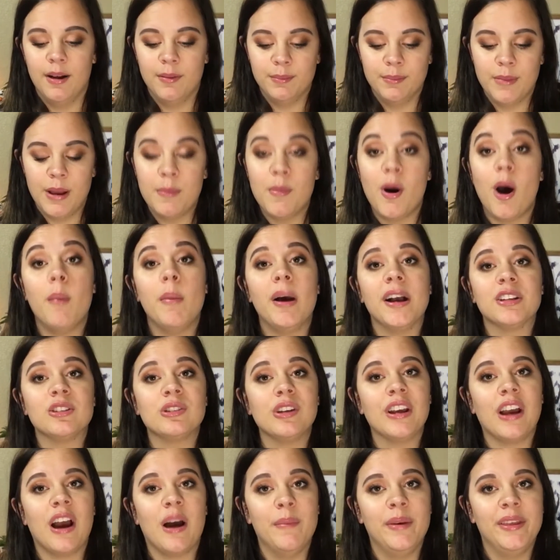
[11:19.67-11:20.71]
My mom
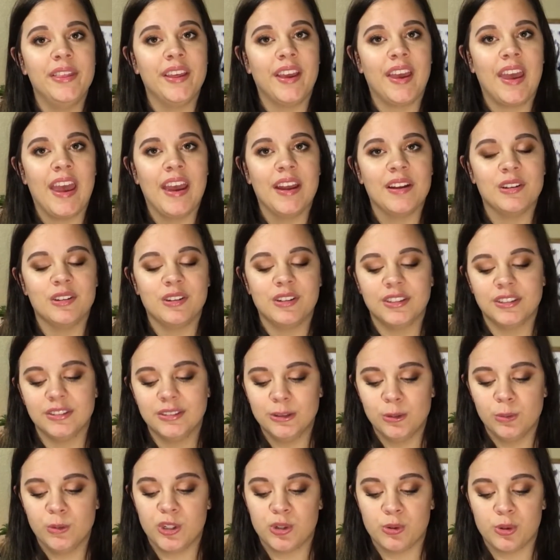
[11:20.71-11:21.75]
actually got me the
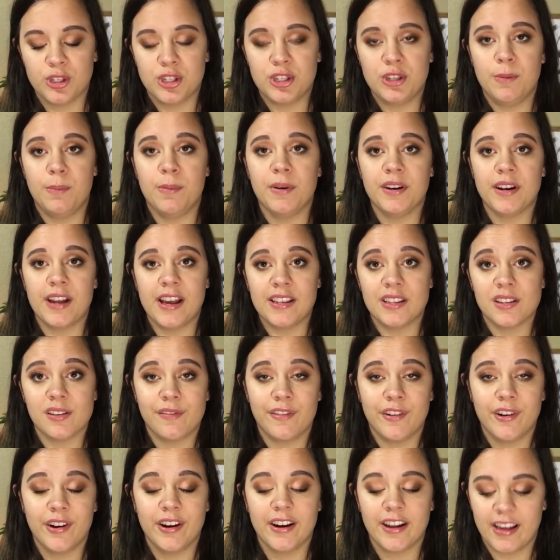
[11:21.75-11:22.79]
candles, which was super nice of
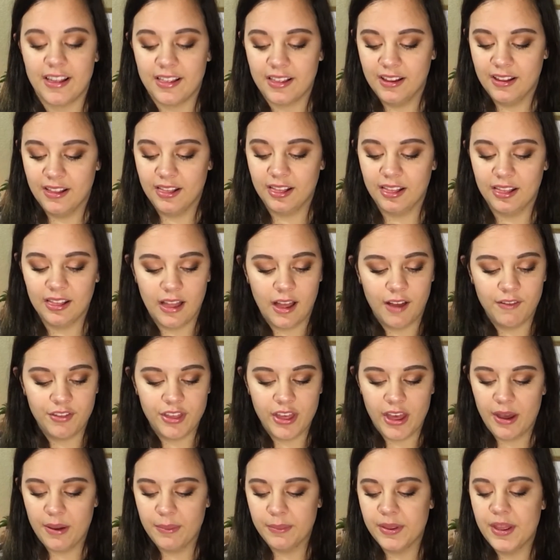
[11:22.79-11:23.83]
her, and I love
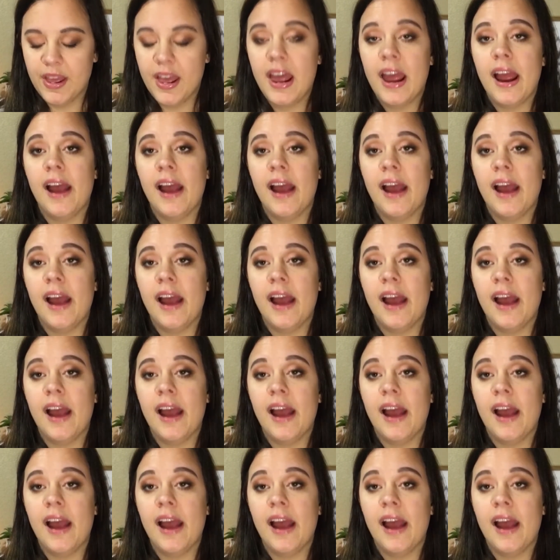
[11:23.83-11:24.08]
them.